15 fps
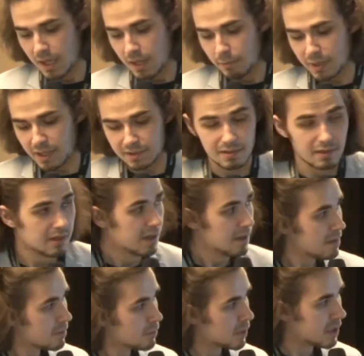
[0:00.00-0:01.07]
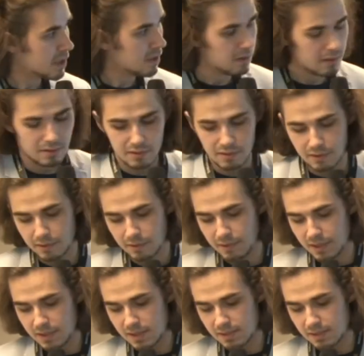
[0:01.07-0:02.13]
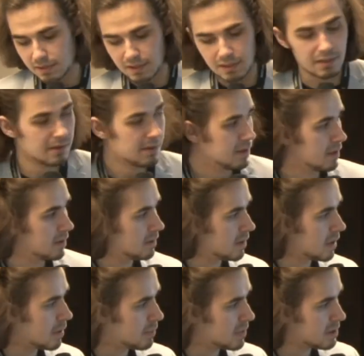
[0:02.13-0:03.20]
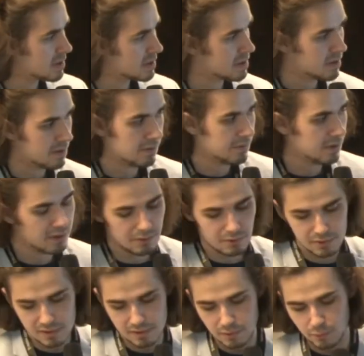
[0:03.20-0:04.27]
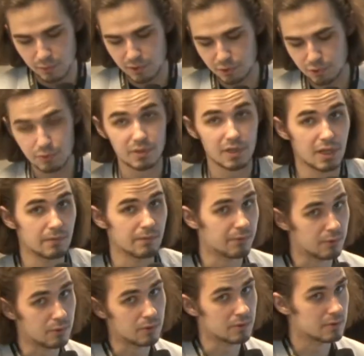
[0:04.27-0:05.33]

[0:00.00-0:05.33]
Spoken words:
But either way, these are the numbers, the figures we should aim for.